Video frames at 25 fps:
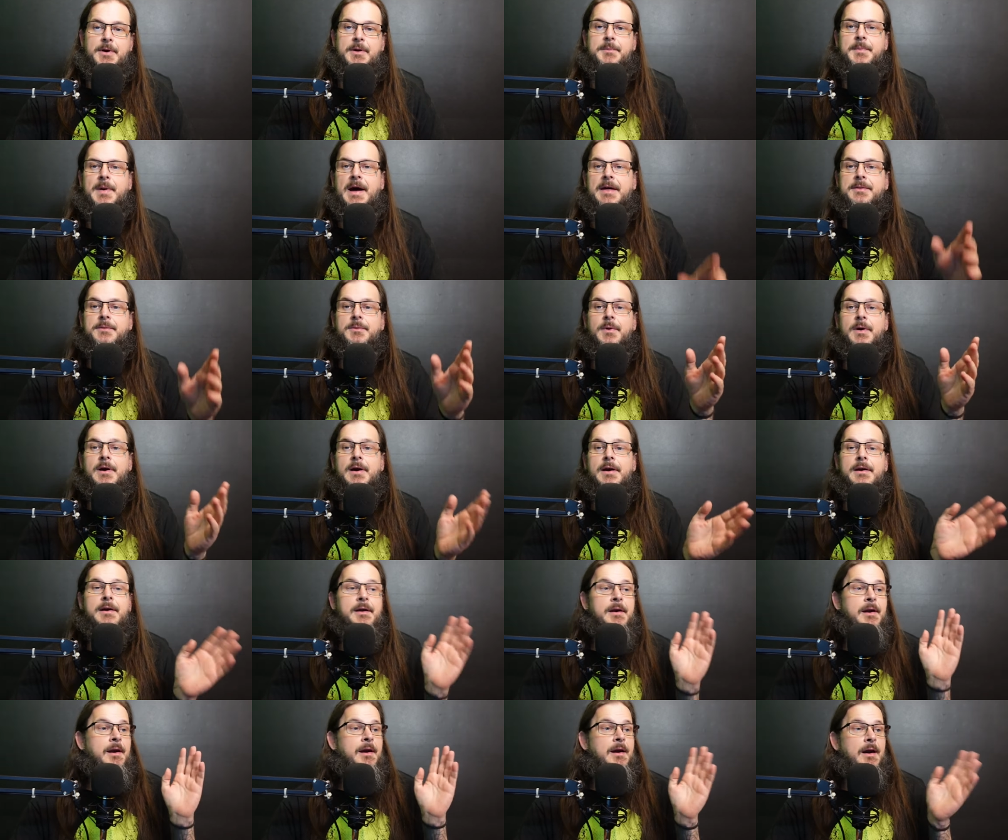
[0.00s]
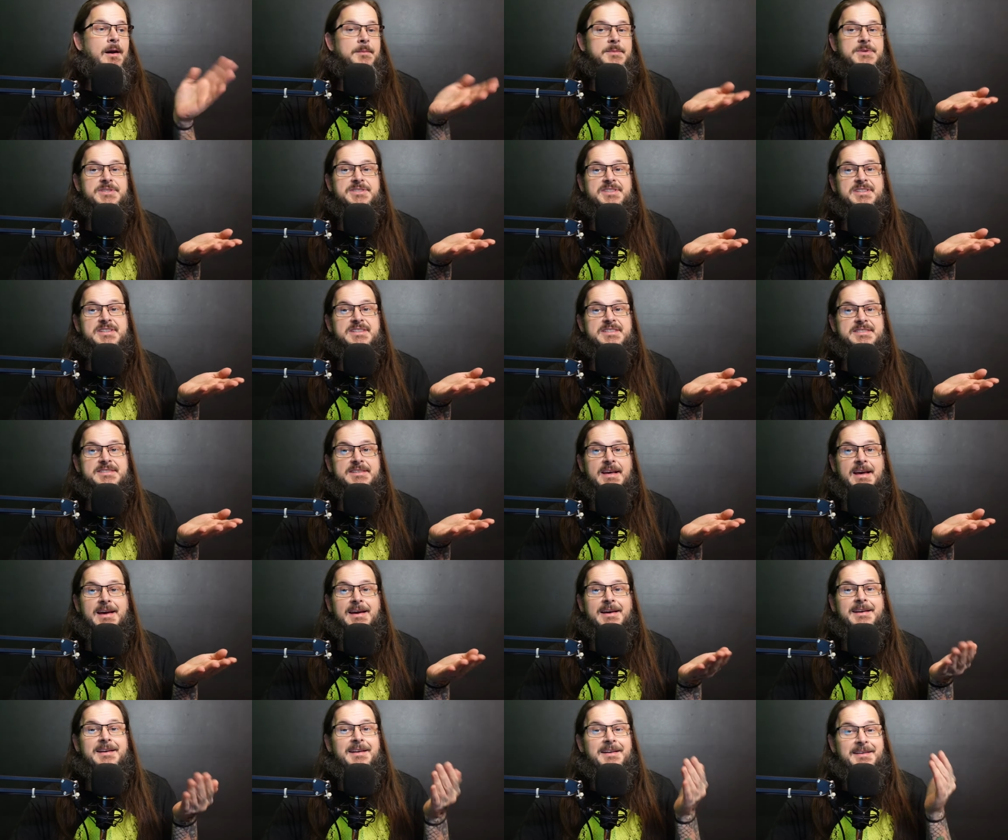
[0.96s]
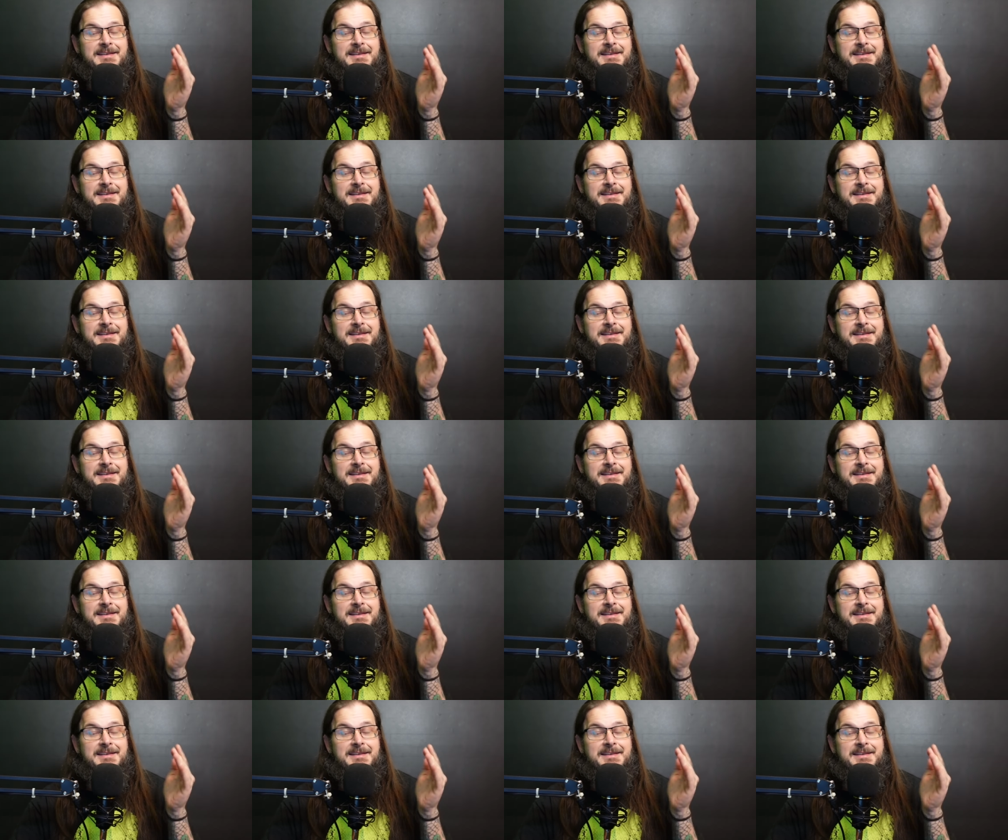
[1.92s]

By the way, I'm just going to say it.